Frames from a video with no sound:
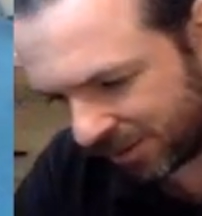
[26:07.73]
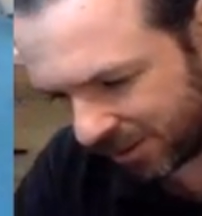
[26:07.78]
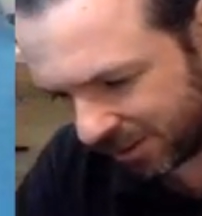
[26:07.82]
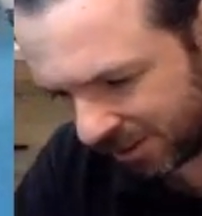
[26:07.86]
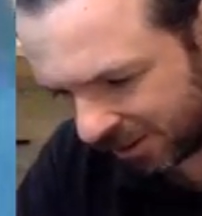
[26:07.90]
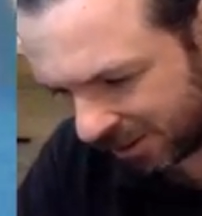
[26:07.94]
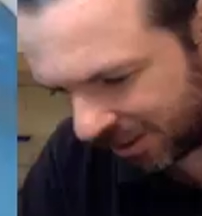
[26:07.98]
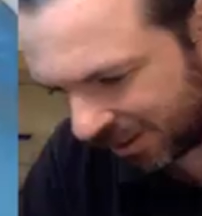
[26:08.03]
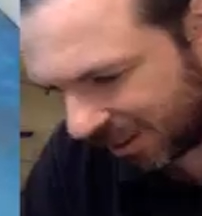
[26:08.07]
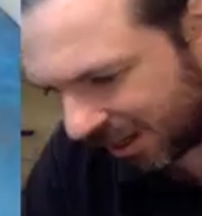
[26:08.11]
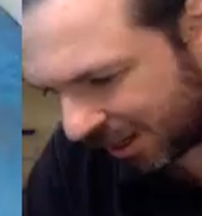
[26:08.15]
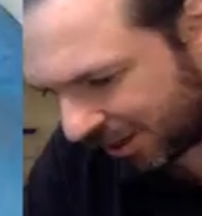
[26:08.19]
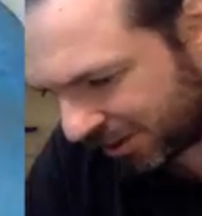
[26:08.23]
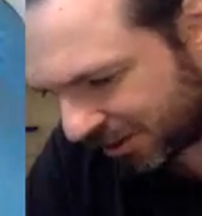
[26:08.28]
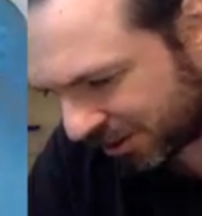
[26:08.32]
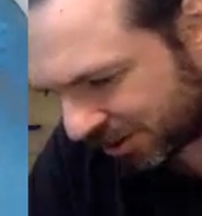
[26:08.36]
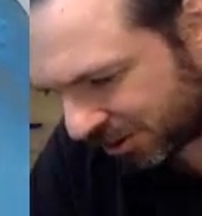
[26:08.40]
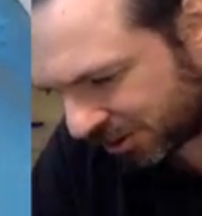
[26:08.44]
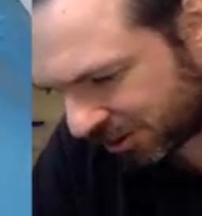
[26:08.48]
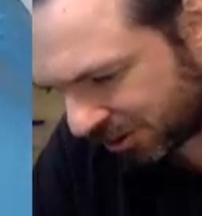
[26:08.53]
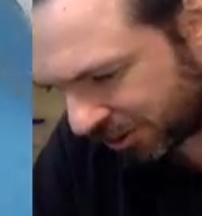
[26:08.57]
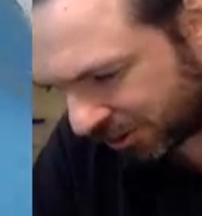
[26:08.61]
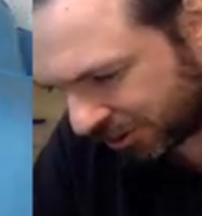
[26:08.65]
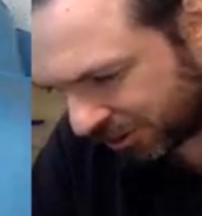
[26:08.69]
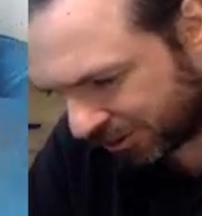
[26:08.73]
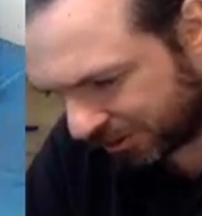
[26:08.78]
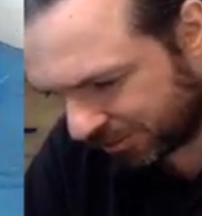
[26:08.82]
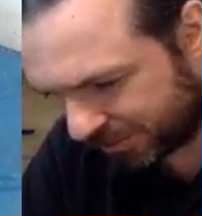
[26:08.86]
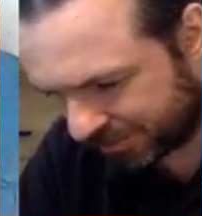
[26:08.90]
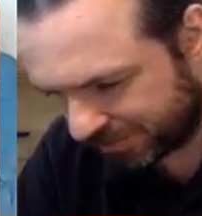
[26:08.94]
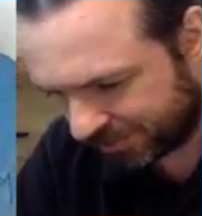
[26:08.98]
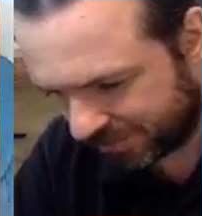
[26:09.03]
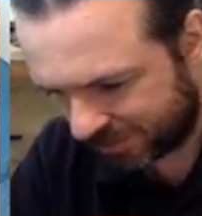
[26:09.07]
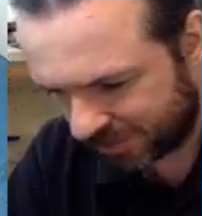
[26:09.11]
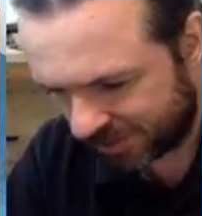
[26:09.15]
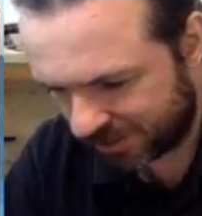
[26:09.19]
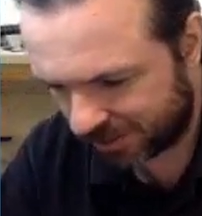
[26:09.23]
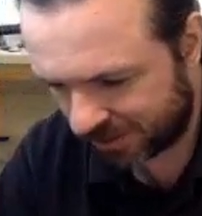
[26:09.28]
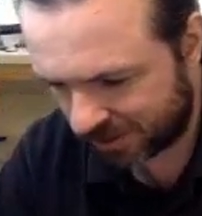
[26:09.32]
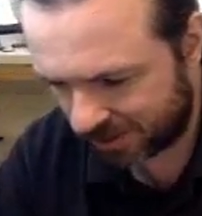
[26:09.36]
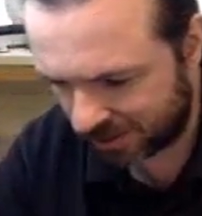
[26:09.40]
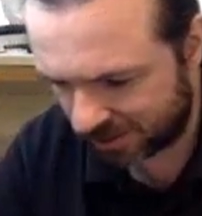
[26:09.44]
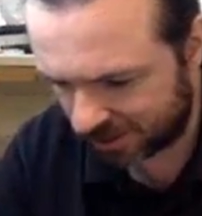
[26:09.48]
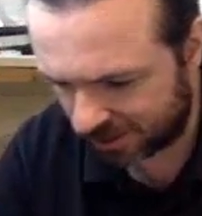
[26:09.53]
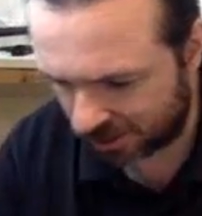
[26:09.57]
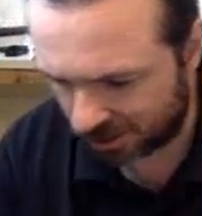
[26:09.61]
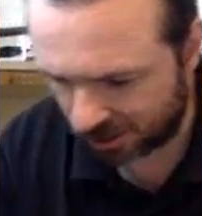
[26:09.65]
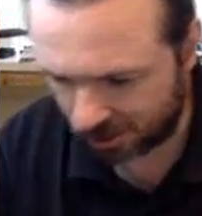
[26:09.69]
the other screw,
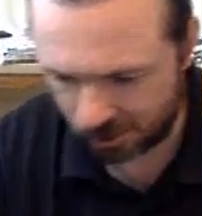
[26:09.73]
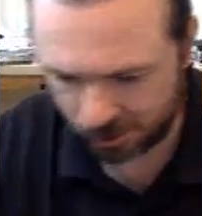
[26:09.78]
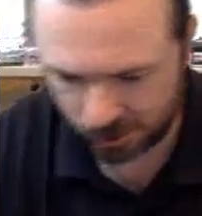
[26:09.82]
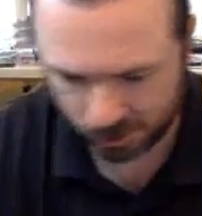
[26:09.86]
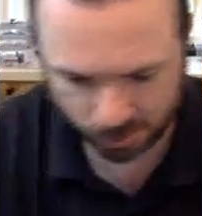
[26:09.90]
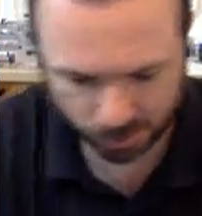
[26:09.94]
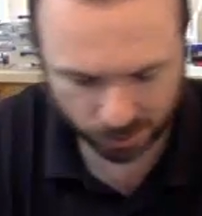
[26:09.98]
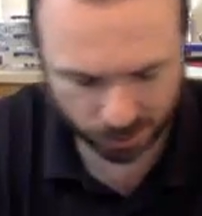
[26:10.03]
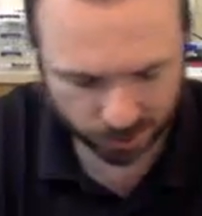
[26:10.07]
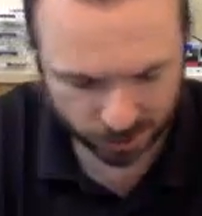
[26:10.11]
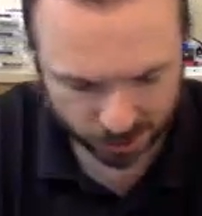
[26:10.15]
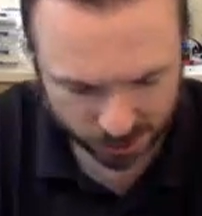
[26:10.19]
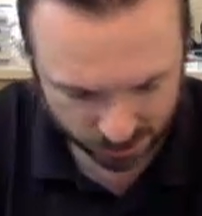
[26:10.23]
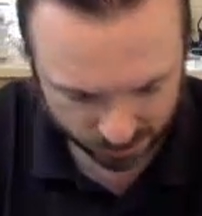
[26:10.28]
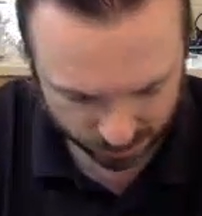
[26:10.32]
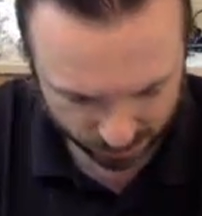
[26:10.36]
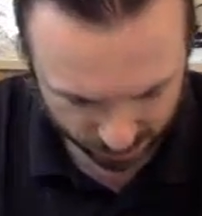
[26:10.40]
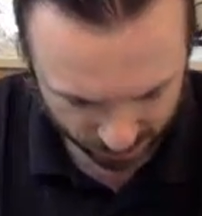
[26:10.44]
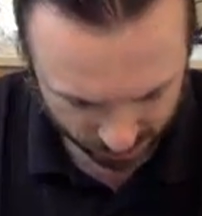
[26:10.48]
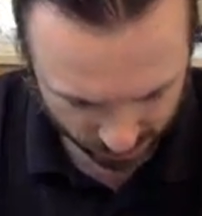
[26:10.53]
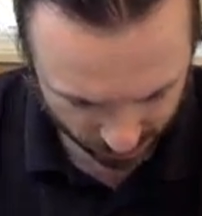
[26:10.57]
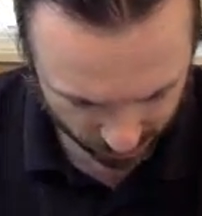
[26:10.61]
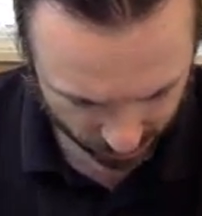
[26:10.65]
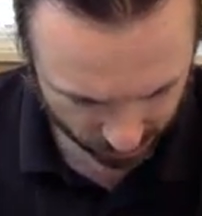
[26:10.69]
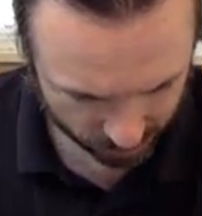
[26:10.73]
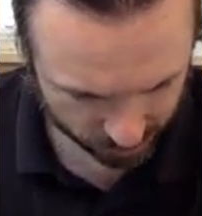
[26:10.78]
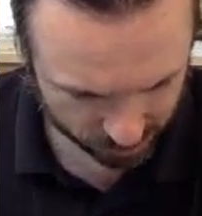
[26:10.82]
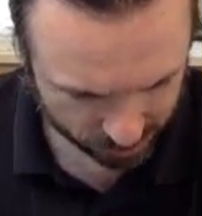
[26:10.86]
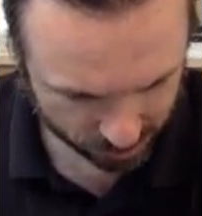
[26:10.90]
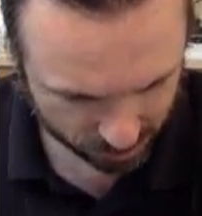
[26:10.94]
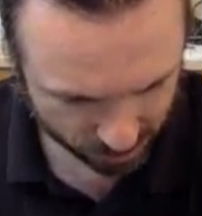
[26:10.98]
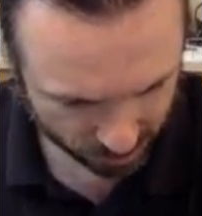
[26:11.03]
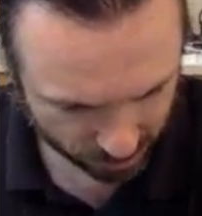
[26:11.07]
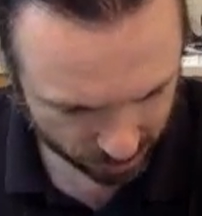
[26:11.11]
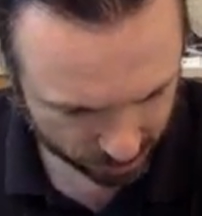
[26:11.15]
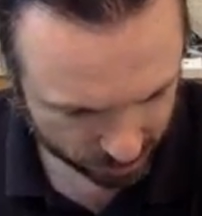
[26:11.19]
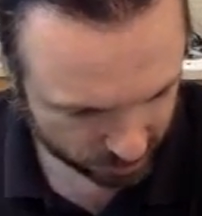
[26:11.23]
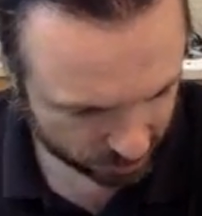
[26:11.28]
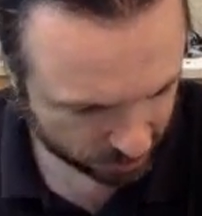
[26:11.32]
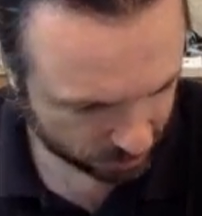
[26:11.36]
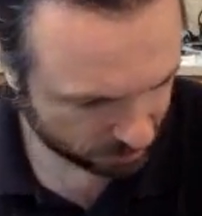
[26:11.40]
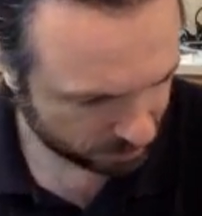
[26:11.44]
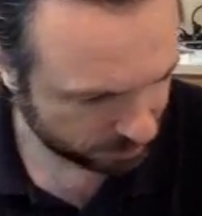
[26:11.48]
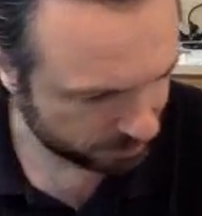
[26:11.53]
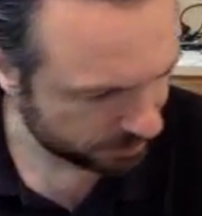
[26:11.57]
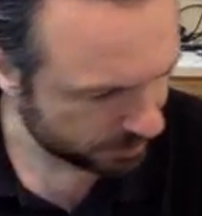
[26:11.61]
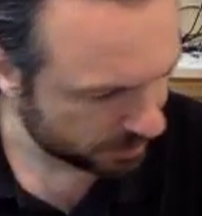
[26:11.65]
it's no surprise to me that they decided to